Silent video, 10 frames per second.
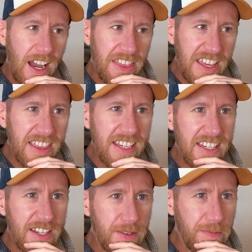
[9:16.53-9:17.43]
think
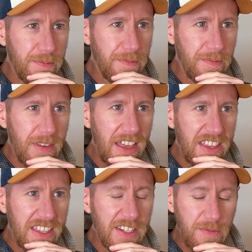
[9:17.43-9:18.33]
this is
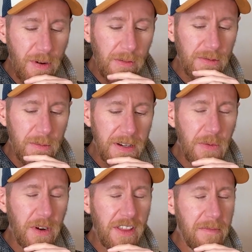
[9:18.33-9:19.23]
probably
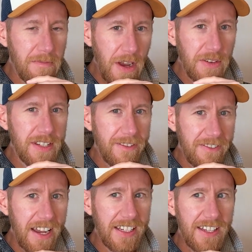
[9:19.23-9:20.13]
one of the most
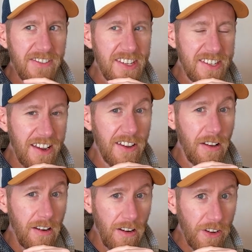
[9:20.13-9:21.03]
effective
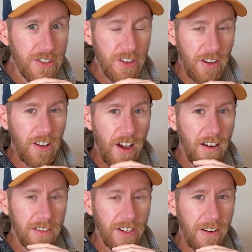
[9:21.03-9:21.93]
psychological
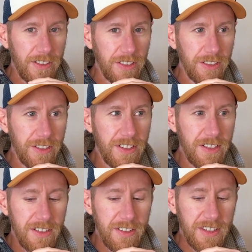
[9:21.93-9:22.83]
horror
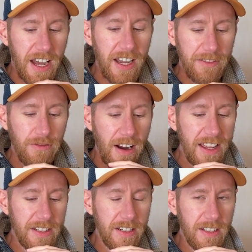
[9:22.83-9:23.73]
novels that I've
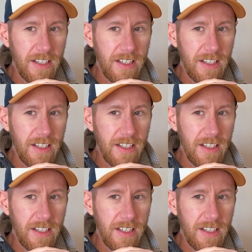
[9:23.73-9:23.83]
read.